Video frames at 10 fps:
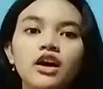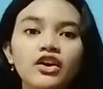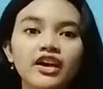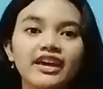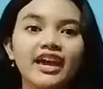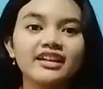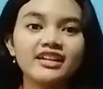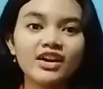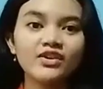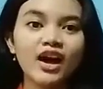Okay, and
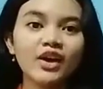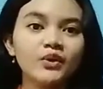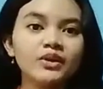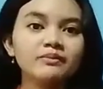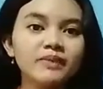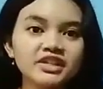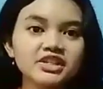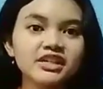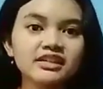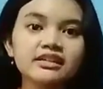now I will
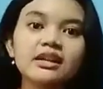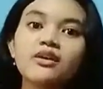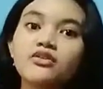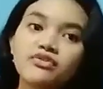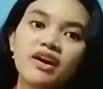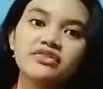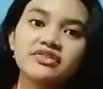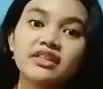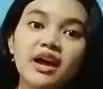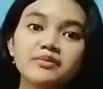mention 5
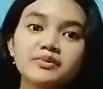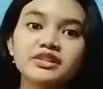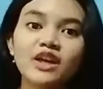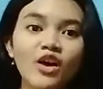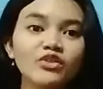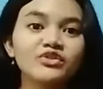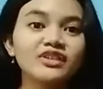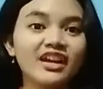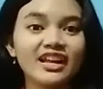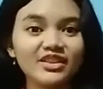types of
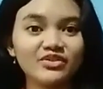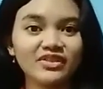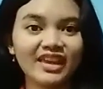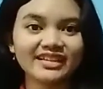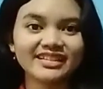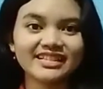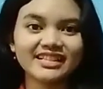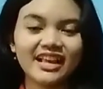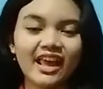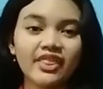narrative
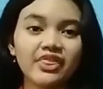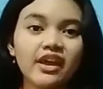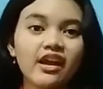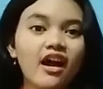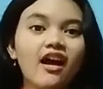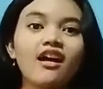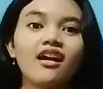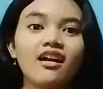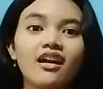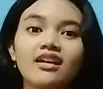text. There
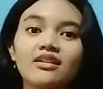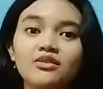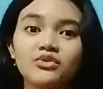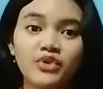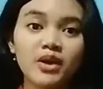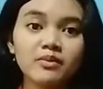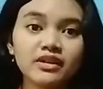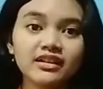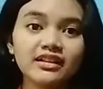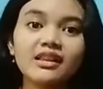are
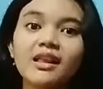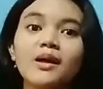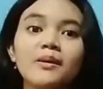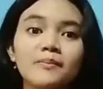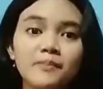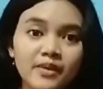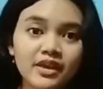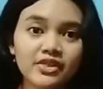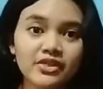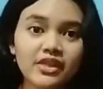fable,
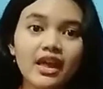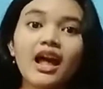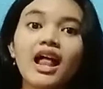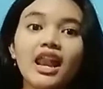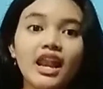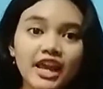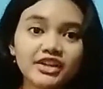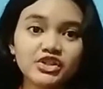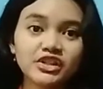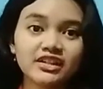myth,
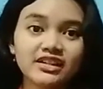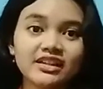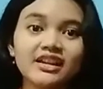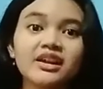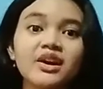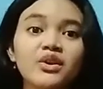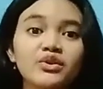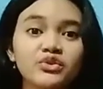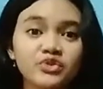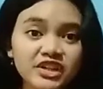legend,
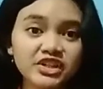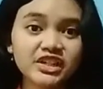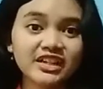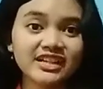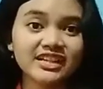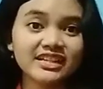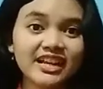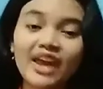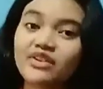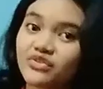fiction,
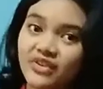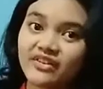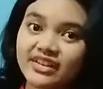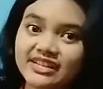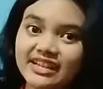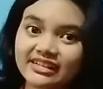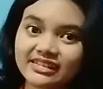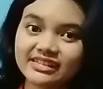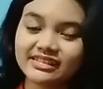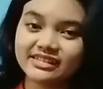and fairy tale.
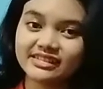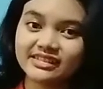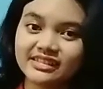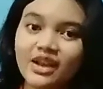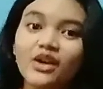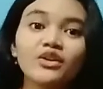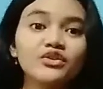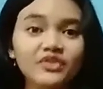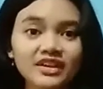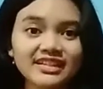
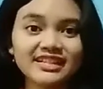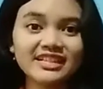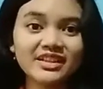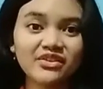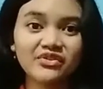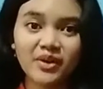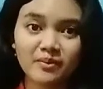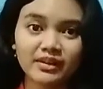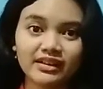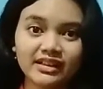First,
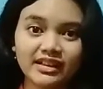fable